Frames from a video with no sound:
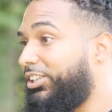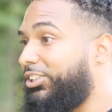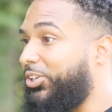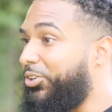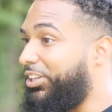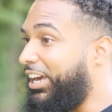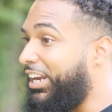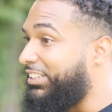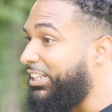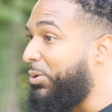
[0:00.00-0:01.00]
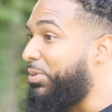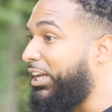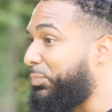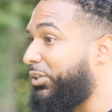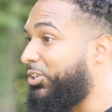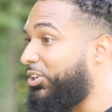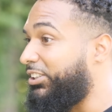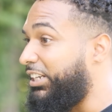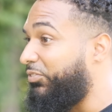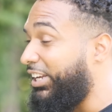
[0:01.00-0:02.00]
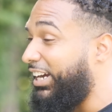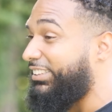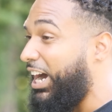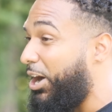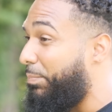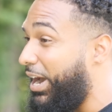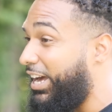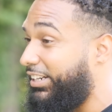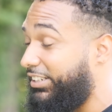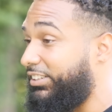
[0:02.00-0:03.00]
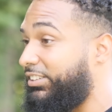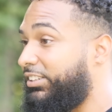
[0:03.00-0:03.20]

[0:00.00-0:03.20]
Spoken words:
So they didn't tell them not to put it on because they realized how bad it is.